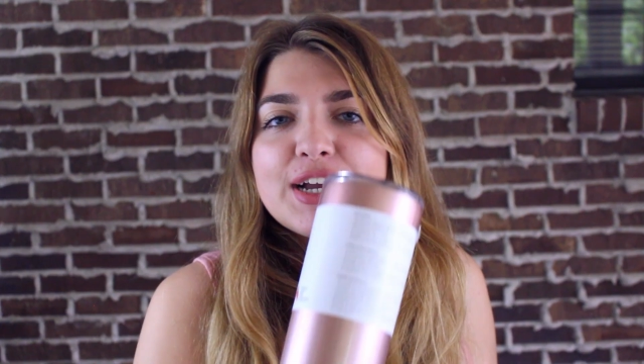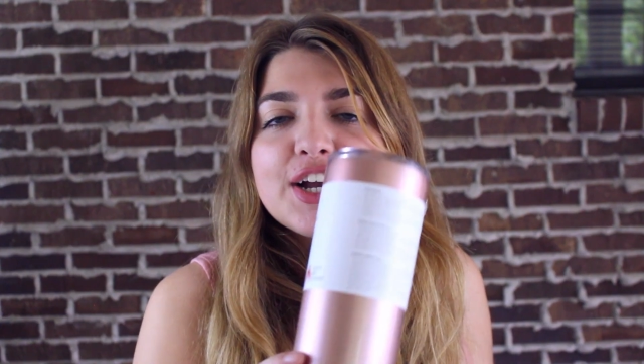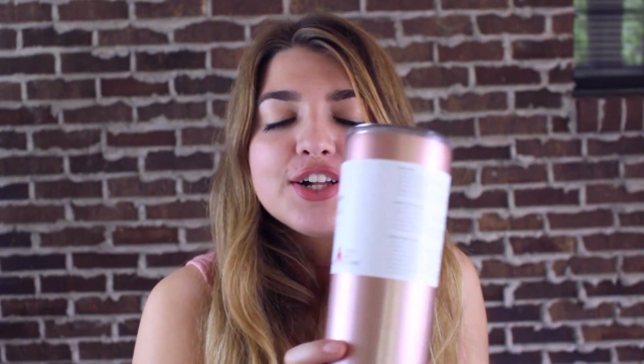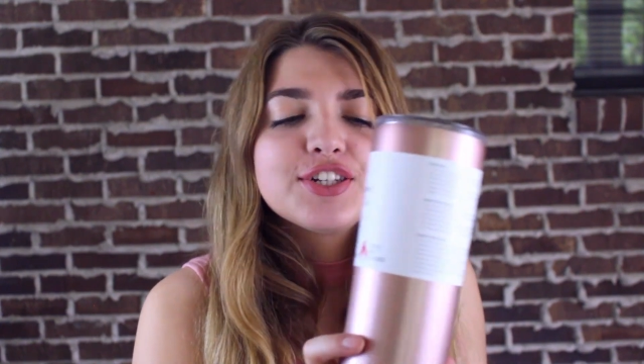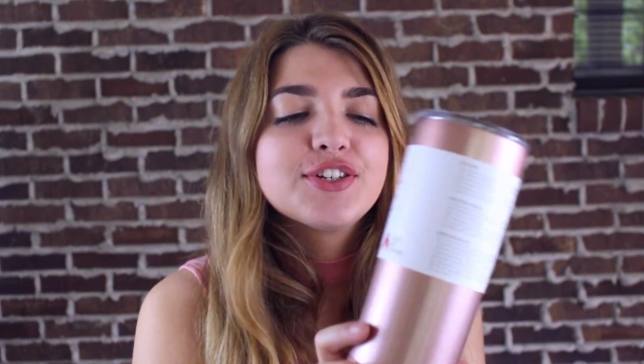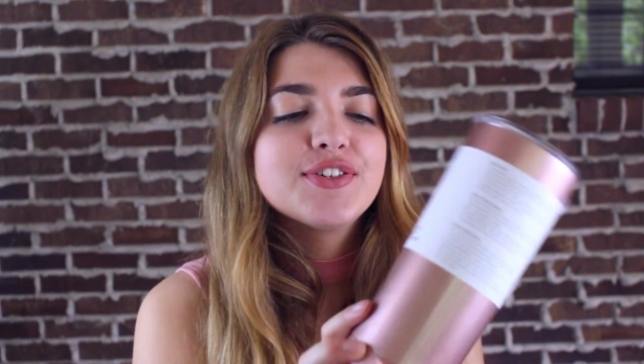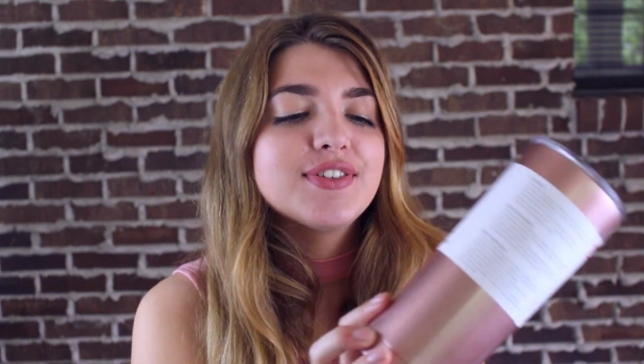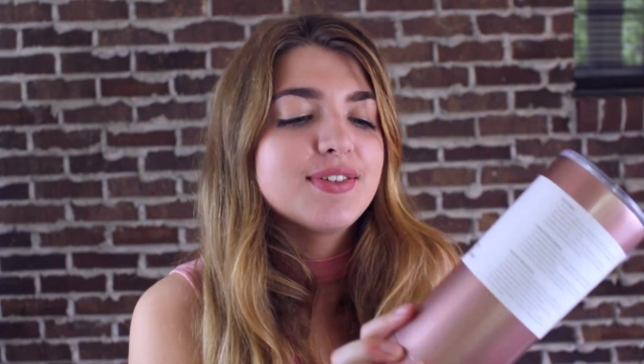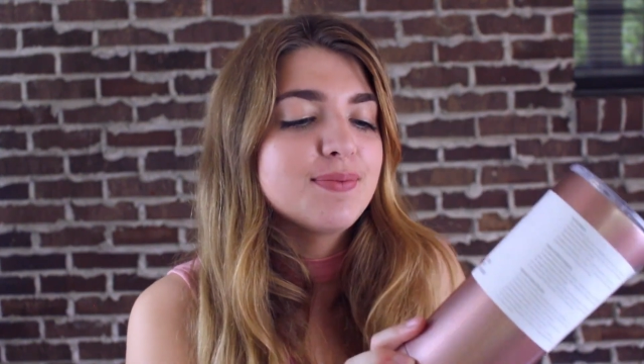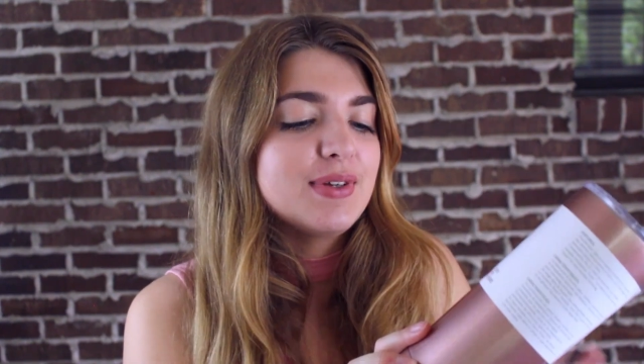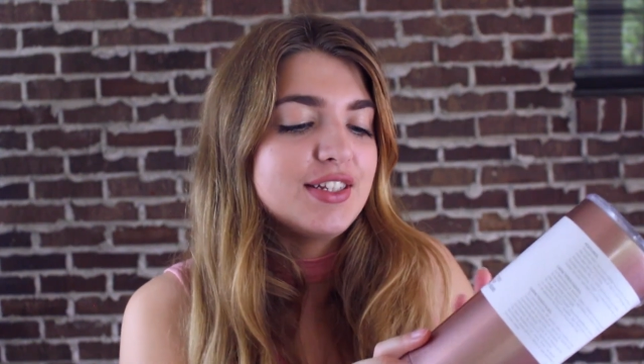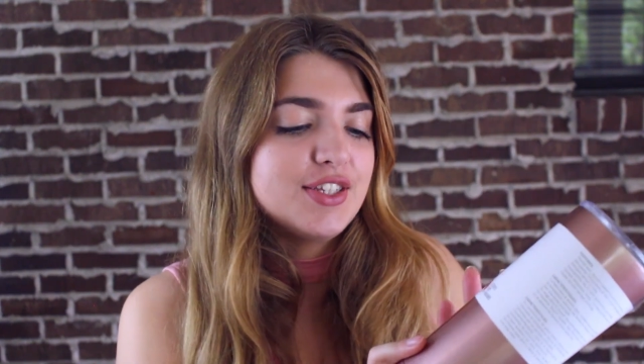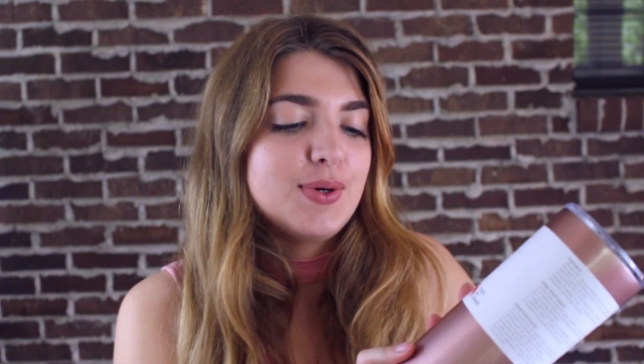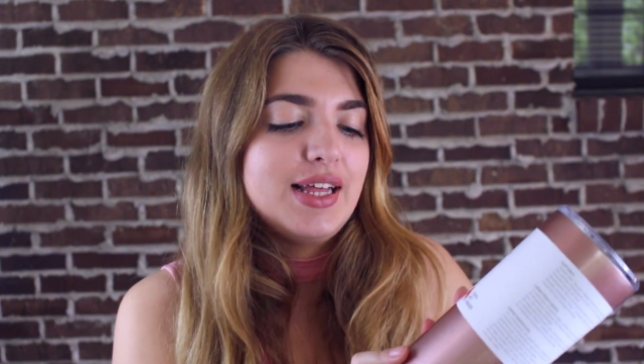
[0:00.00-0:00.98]
colors,
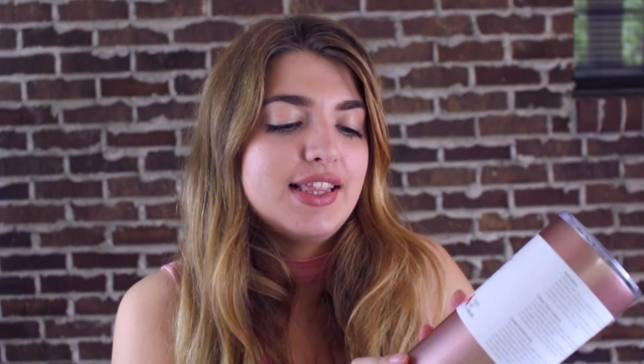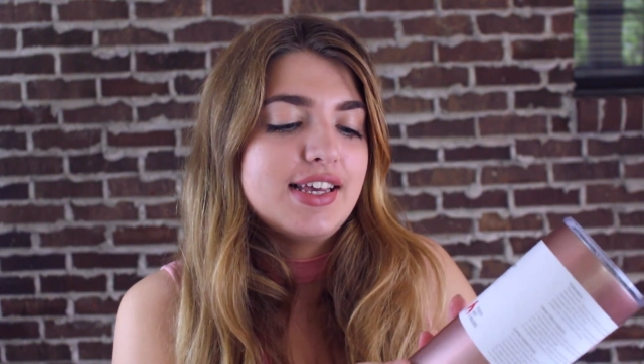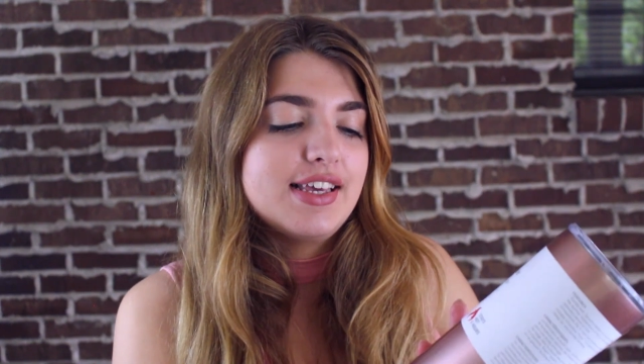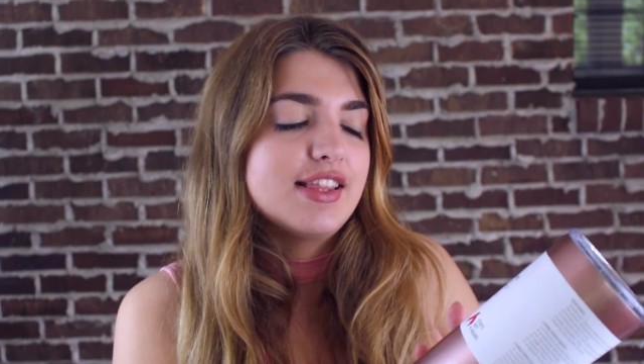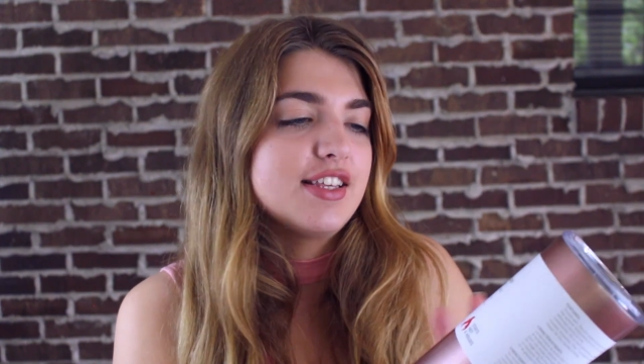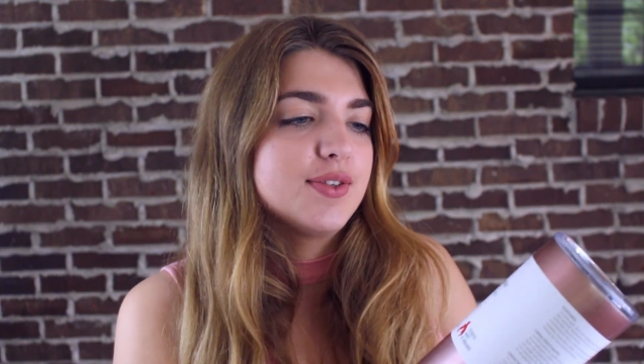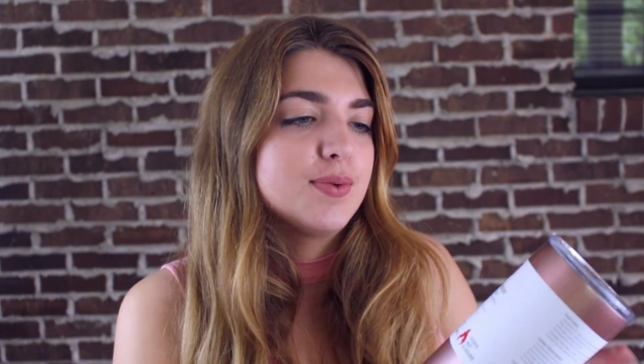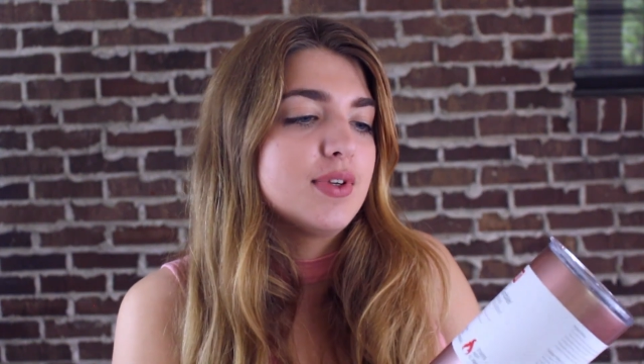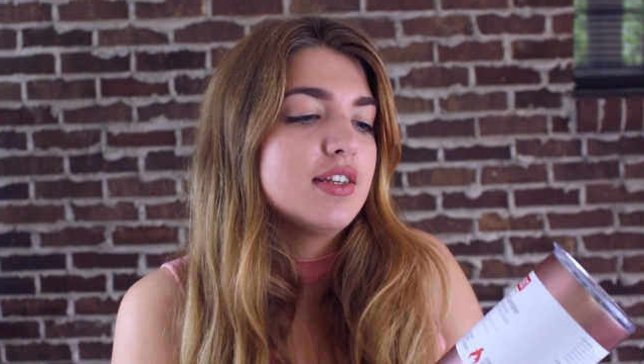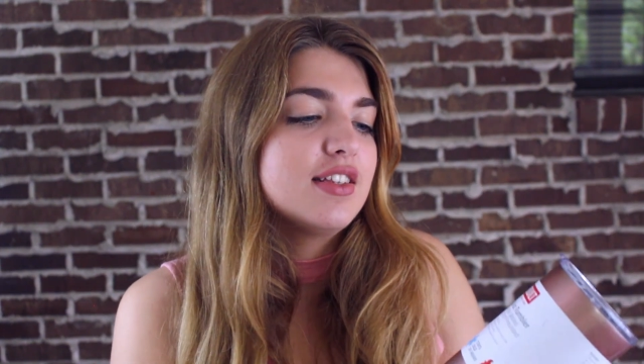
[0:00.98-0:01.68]
so I like this one.